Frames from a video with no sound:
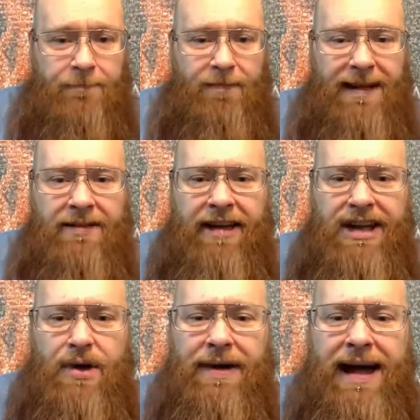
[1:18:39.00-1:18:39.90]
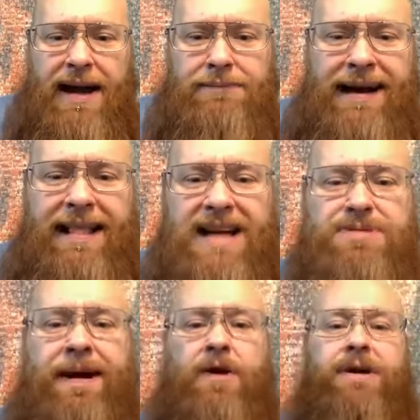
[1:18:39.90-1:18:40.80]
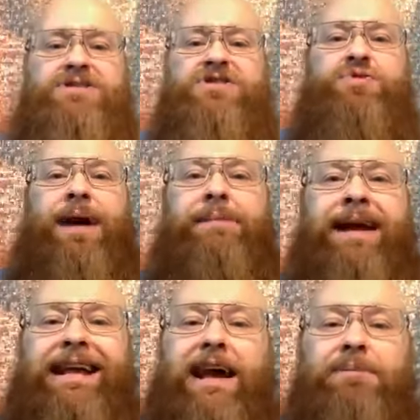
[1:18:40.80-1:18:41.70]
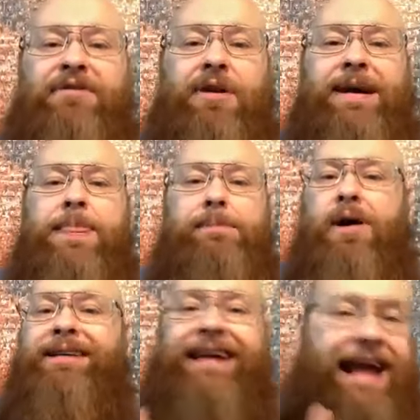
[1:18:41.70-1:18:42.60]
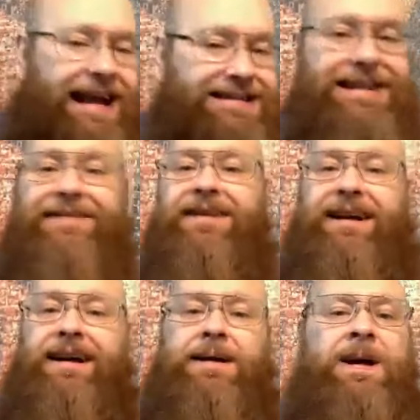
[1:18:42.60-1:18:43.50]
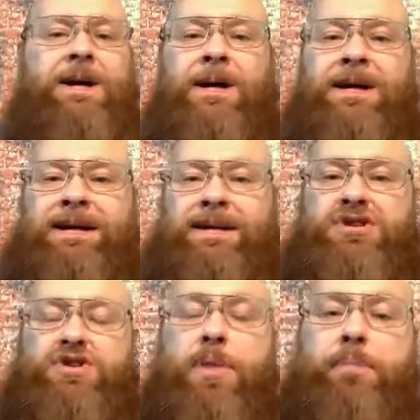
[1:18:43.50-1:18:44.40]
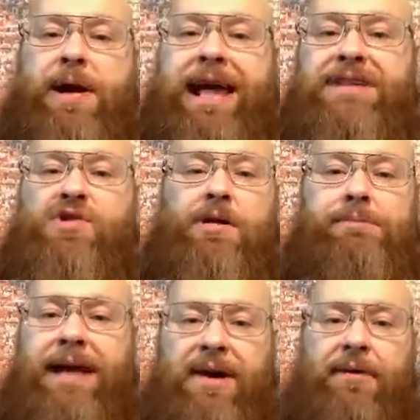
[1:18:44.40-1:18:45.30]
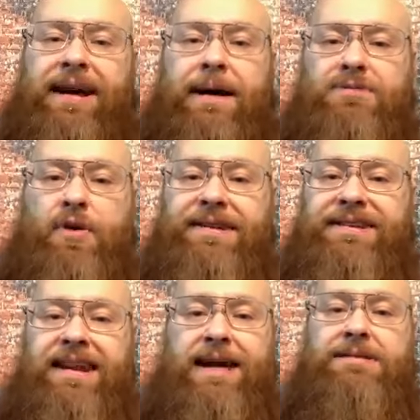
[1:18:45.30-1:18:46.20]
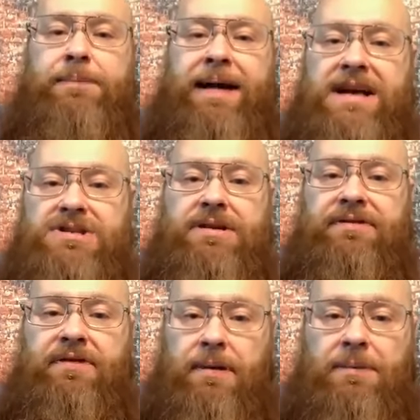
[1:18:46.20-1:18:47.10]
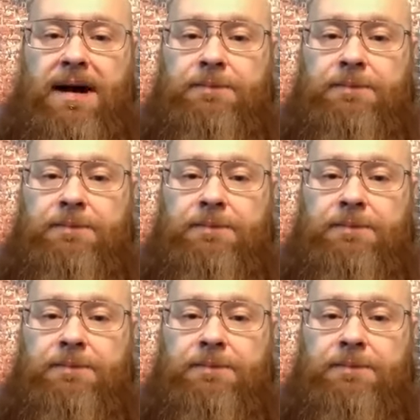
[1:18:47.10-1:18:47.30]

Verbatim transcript: Thank you, Adam. Any last minute questions while I'm hanging out before I end the broadcast? I've got a supernatural mentoring I'm doing today with a pastor from um,